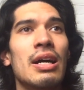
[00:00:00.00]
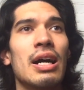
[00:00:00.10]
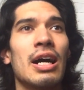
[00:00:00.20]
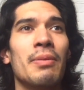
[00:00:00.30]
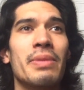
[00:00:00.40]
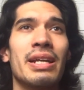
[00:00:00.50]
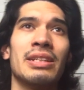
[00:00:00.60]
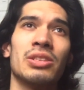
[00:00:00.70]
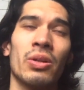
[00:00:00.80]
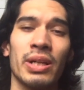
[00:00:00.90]
It
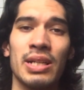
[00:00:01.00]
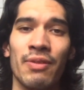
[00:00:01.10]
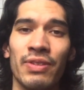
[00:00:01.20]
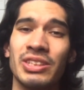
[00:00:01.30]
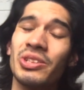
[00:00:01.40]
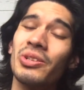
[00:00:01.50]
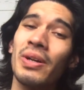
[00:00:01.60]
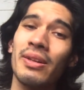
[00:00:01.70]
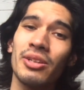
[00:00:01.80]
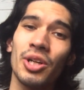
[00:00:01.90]
is only on Netflix, so you
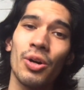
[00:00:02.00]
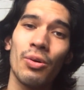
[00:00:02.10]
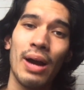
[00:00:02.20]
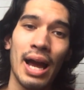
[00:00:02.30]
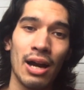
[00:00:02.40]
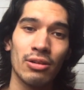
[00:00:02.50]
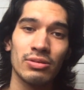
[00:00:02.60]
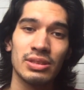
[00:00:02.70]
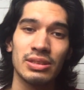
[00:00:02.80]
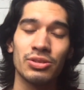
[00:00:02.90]
don't have to go
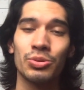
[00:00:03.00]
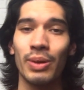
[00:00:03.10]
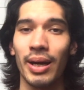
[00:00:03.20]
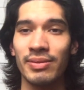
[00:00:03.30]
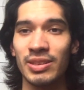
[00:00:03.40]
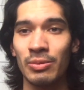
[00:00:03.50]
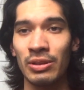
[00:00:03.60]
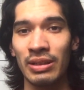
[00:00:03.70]
out, drive somewhere